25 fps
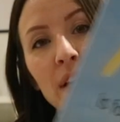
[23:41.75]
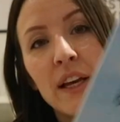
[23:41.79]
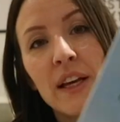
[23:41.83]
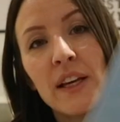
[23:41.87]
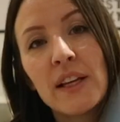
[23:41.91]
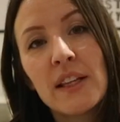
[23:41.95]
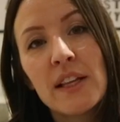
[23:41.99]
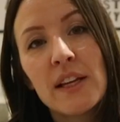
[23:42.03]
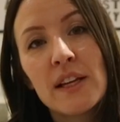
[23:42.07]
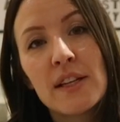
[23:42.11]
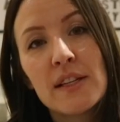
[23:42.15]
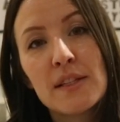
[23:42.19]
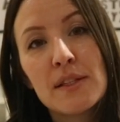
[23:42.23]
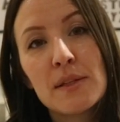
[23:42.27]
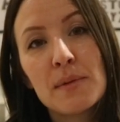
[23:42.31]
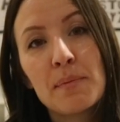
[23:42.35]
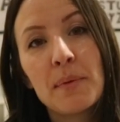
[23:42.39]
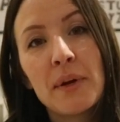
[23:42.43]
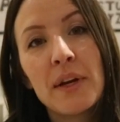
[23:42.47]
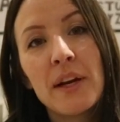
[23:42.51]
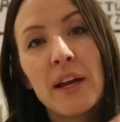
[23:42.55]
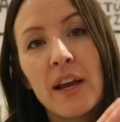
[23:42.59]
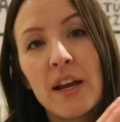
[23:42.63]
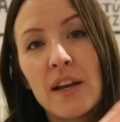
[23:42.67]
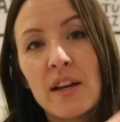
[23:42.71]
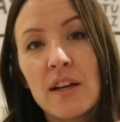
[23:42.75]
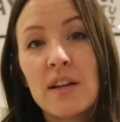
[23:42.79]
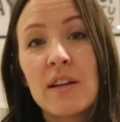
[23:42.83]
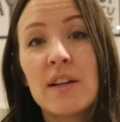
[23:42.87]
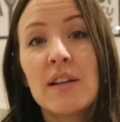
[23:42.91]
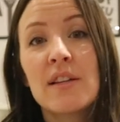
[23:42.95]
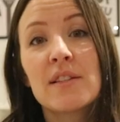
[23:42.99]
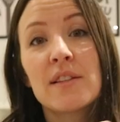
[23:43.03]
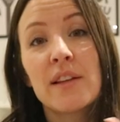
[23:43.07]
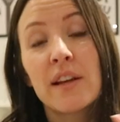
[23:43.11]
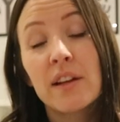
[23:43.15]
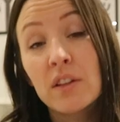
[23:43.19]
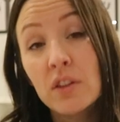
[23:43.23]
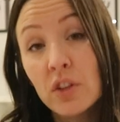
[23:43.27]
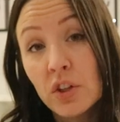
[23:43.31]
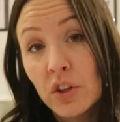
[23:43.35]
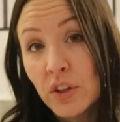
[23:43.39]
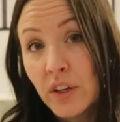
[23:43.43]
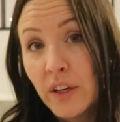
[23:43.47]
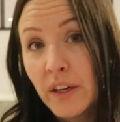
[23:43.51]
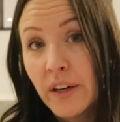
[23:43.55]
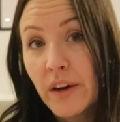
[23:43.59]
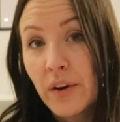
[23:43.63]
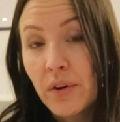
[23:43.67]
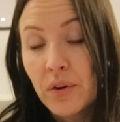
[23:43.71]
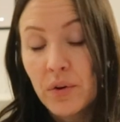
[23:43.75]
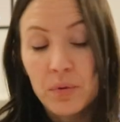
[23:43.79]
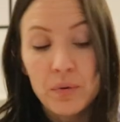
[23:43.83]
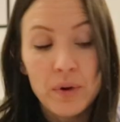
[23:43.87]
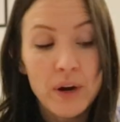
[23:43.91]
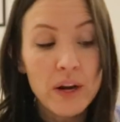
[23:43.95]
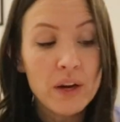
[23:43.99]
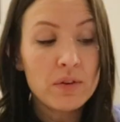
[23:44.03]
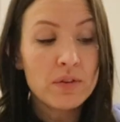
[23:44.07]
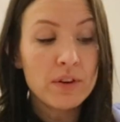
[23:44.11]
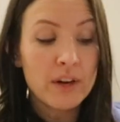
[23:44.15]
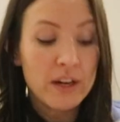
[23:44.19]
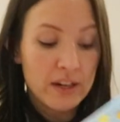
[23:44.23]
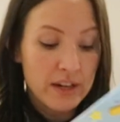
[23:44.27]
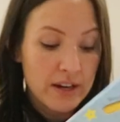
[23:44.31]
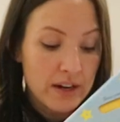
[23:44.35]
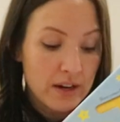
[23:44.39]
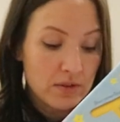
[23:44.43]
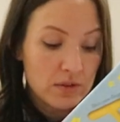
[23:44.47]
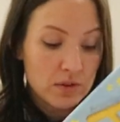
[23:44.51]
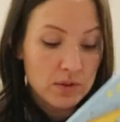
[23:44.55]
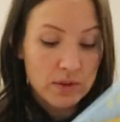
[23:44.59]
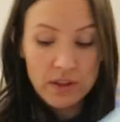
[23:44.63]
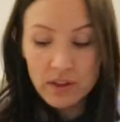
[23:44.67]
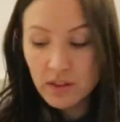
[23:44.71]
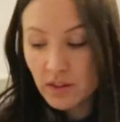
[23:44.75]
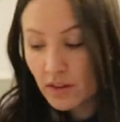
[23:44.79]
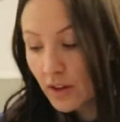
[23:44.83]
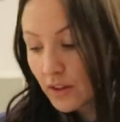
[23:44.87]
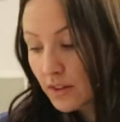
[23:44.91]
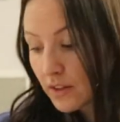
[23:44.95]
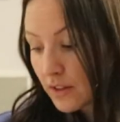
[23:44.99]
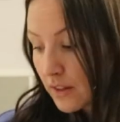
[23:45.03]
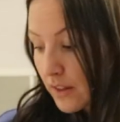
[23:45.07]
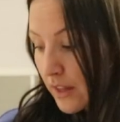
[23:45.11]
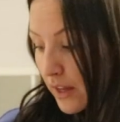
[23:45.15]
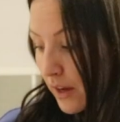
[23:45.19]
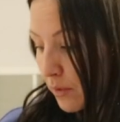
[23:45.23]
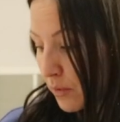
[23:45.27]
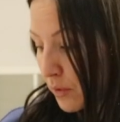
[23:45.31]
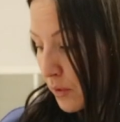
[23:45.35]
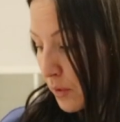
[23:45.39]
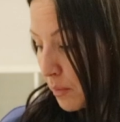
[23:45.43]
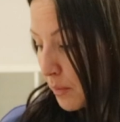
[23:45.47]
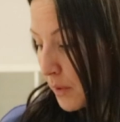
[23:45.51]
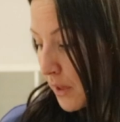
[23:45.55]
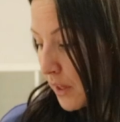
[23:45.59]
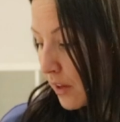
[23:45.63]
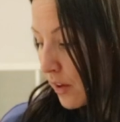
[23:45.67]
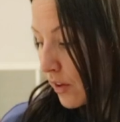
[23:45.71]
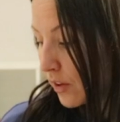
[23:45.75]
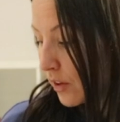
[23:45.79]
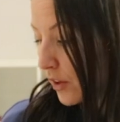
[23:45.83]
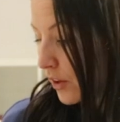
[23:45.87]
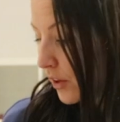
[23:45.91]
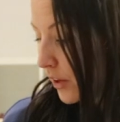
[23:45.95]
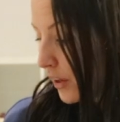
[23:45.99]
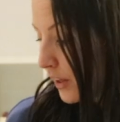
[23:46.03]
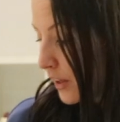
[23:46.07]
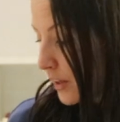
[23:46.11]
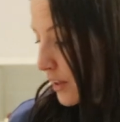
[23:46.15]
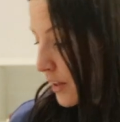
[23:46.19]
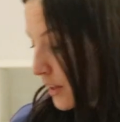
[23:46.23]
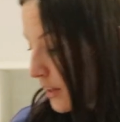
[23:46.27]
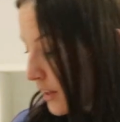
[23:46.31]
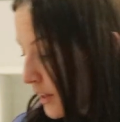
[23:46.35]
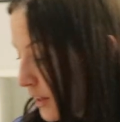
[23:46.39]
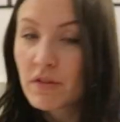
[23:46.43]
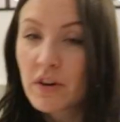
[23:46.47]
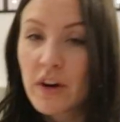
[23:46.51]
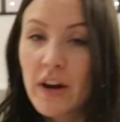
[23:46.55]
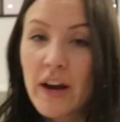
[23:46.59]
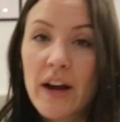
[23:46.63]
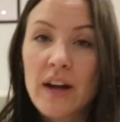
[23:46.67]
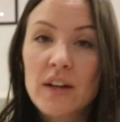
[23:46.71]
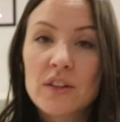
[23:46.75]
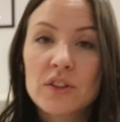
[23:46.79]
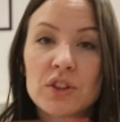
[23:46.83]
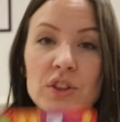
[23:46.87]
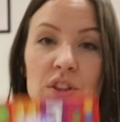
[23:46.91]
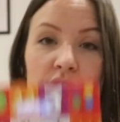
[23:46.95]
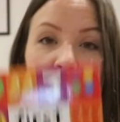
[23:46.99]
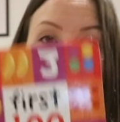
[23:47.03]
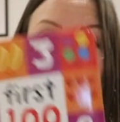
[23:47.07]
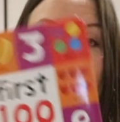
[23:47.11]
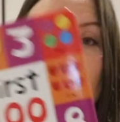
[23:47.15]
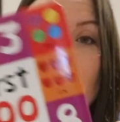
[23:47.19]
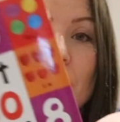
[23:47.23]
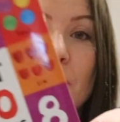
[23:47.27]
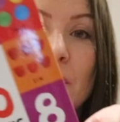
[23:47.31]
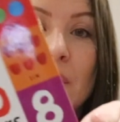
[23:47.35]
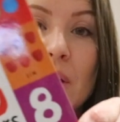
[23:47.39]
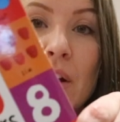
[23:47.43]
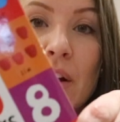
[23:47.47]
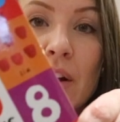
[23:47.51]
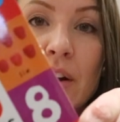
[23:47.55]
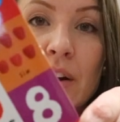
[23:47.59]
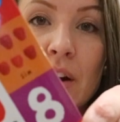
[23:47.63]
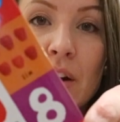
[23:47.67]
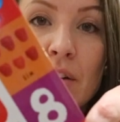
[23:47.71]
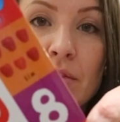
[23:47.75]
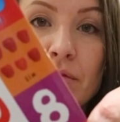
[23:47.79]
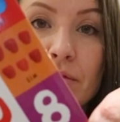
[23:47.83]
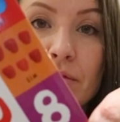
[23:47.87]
like this, but Hayden is like learning how to write right now, so I thought that would be good. For Ashton, we got a